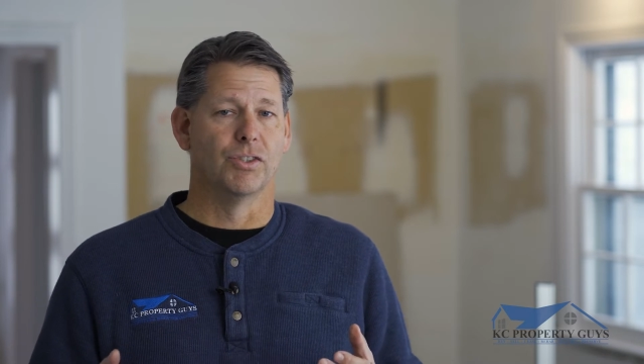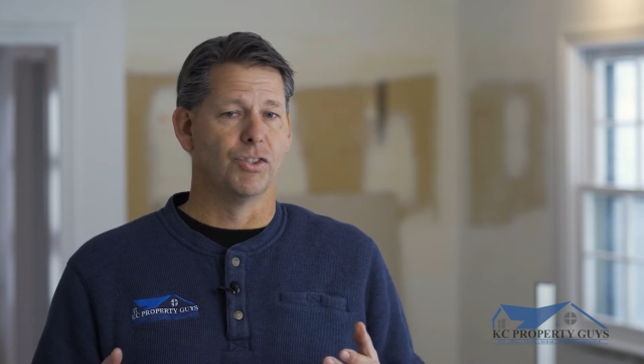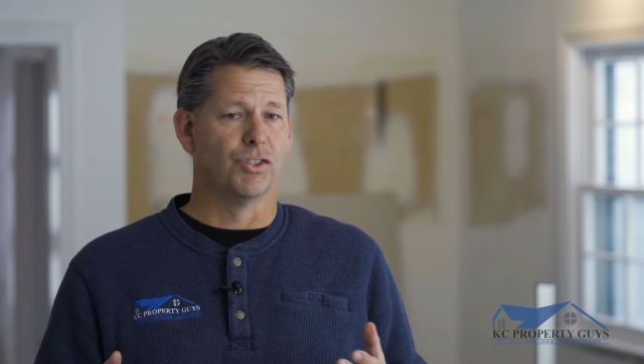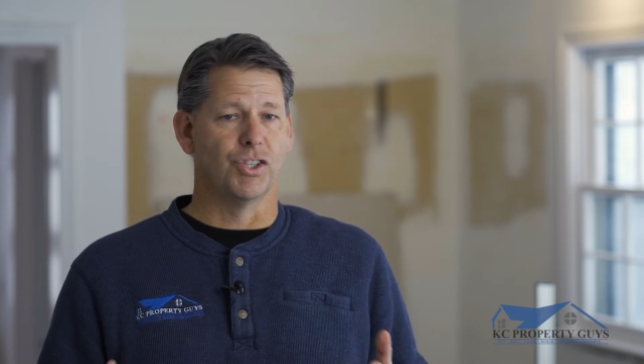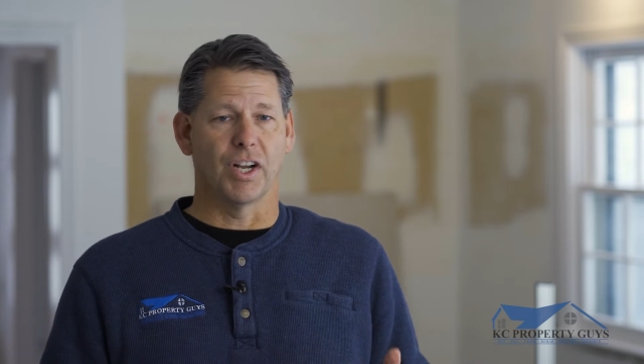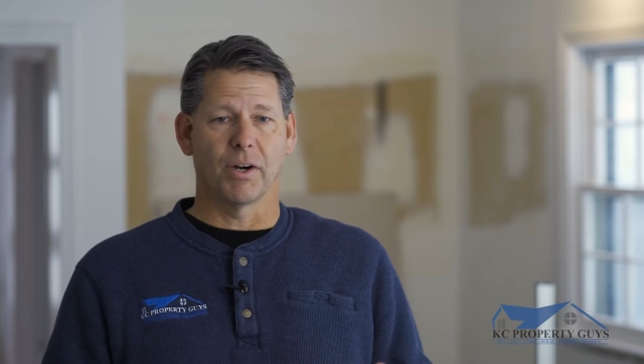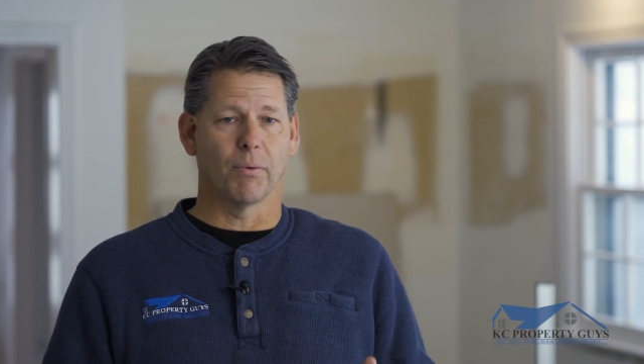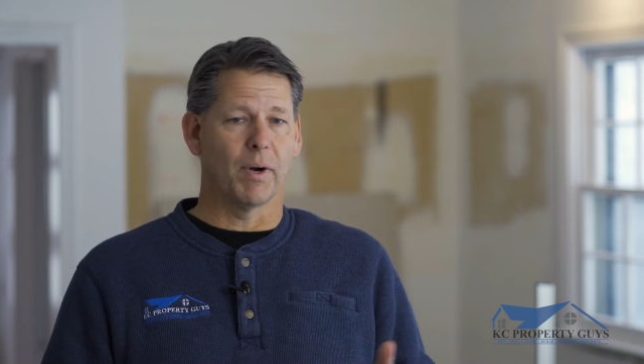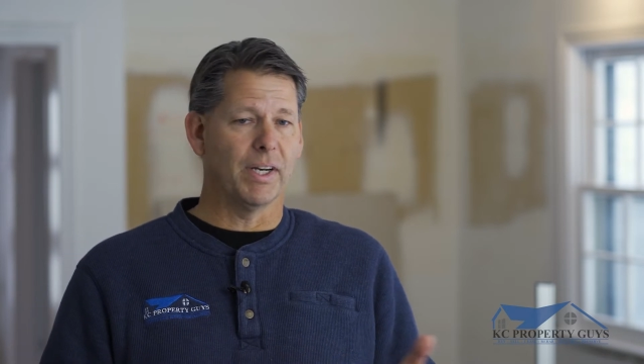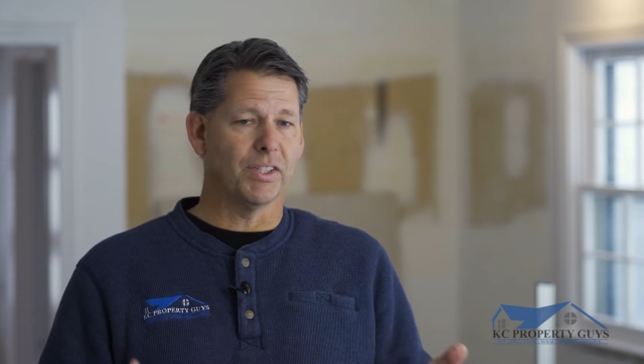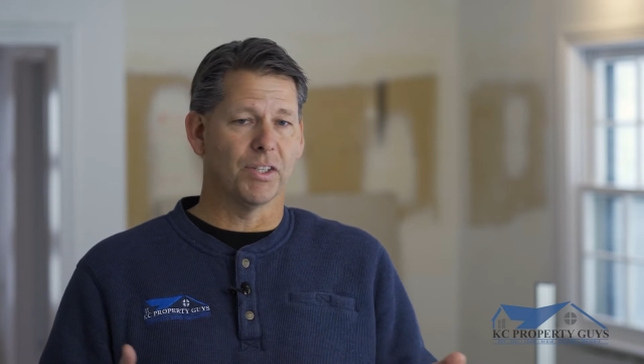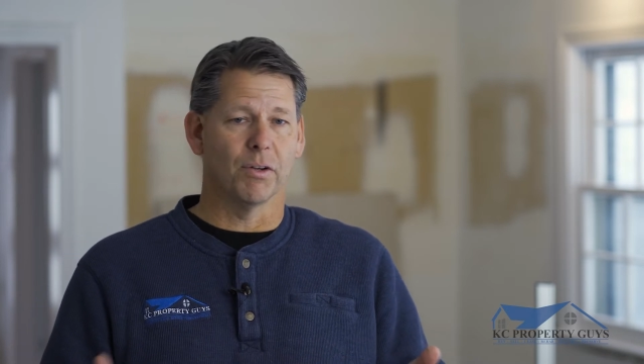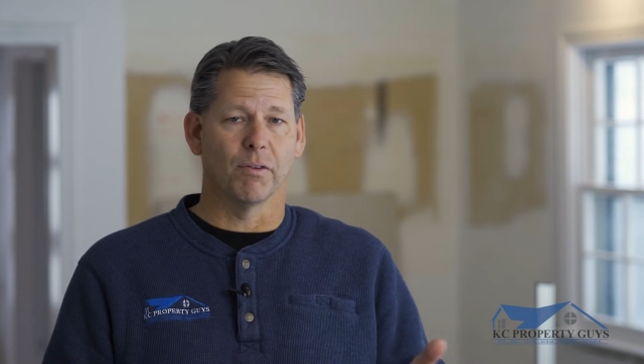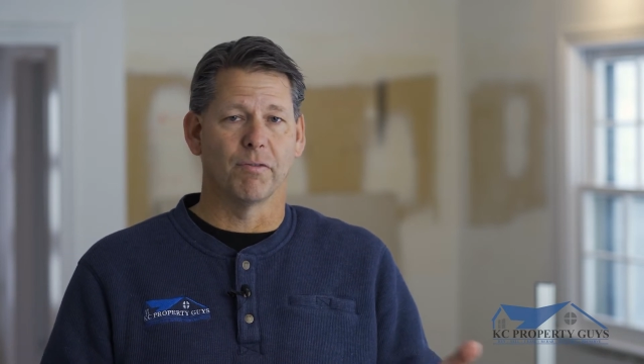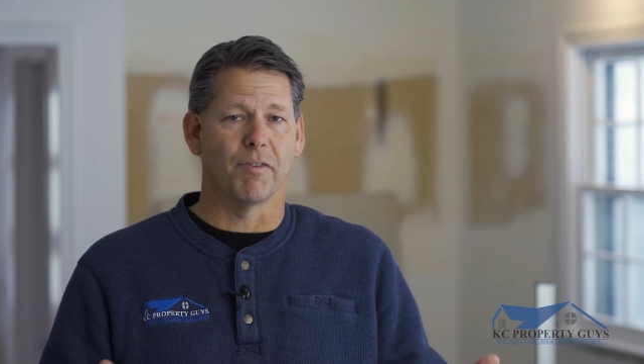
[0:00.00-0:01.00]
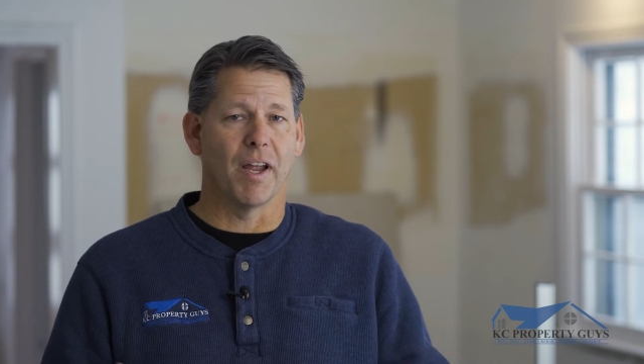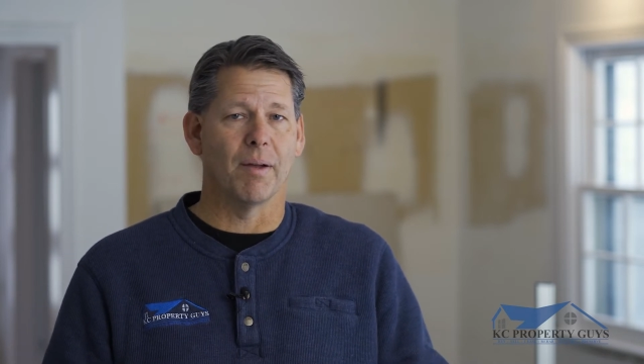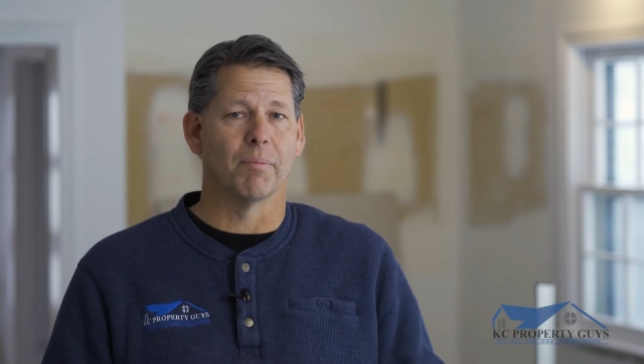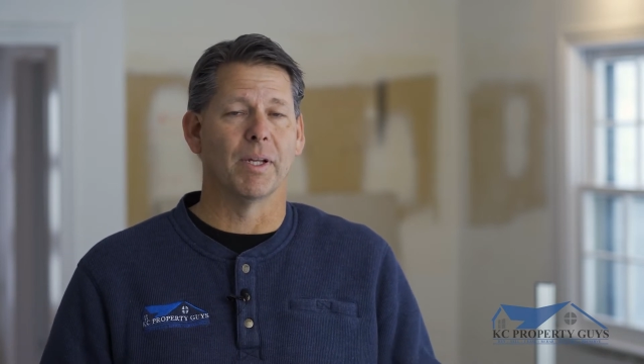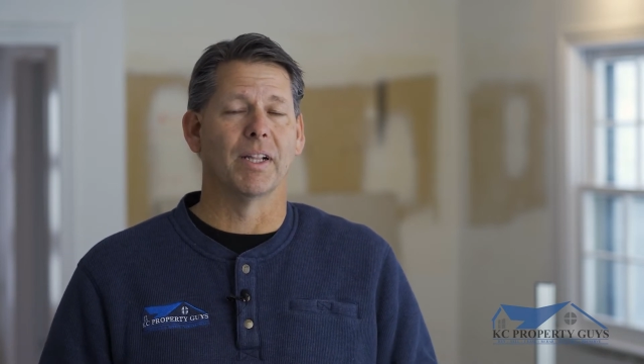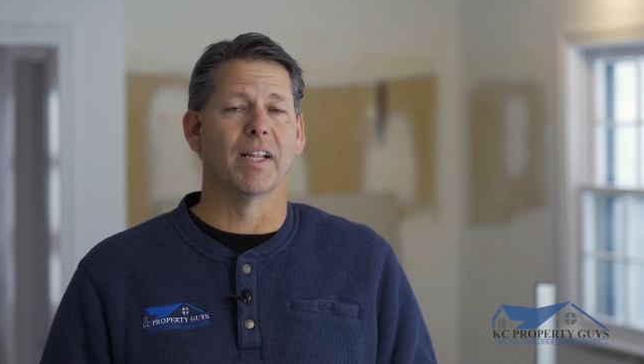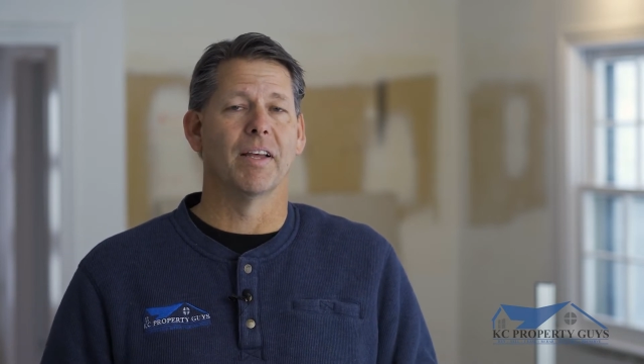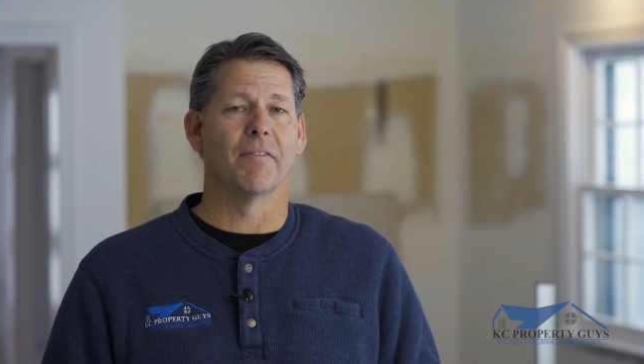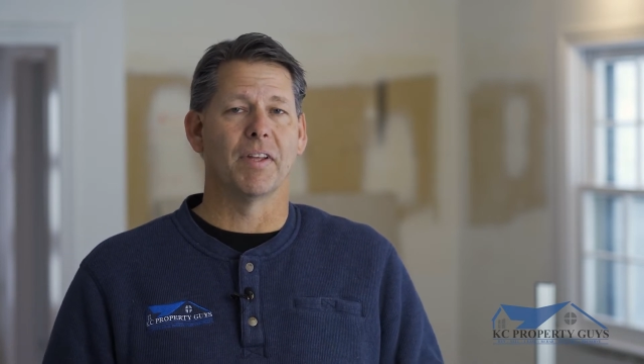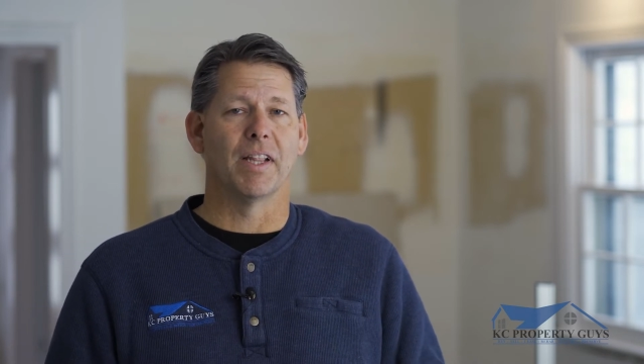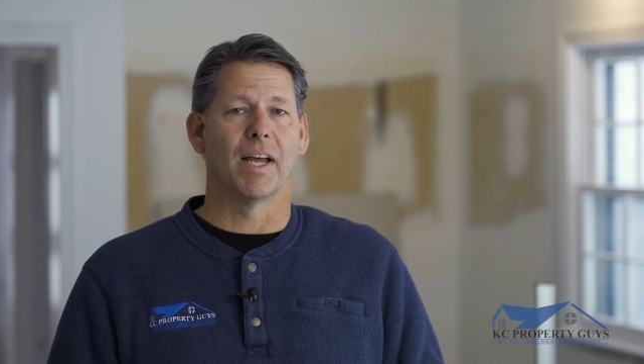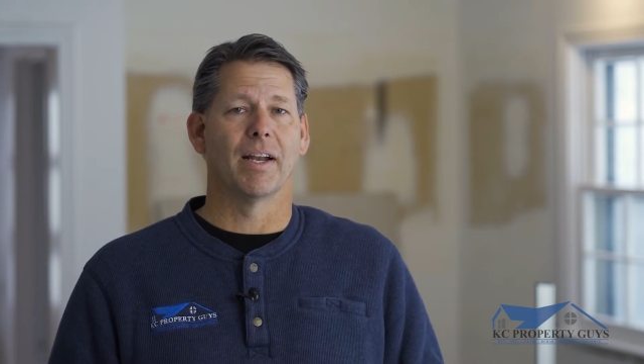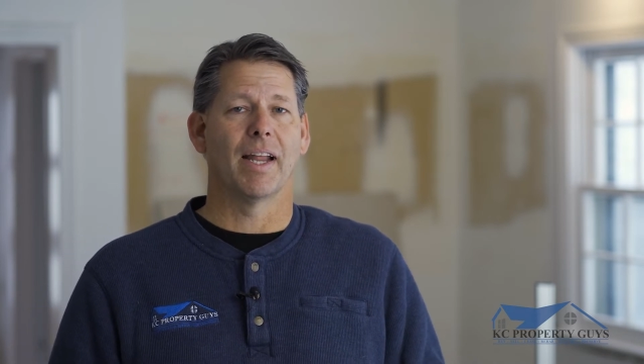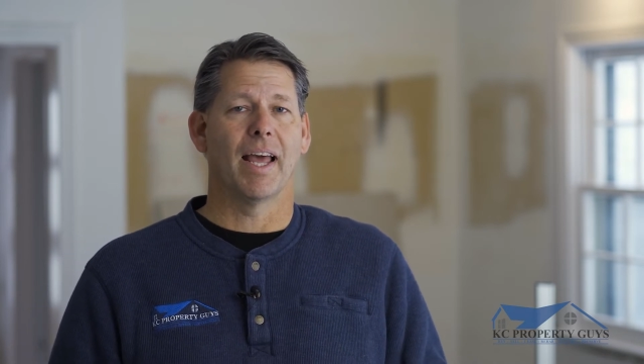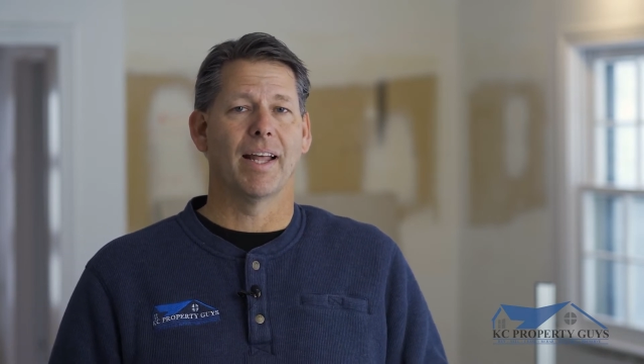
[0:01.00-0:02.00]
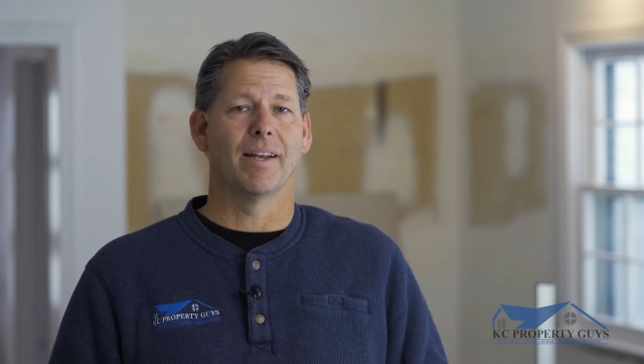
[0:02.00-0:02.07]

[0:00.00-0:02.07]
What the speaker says: generational family living that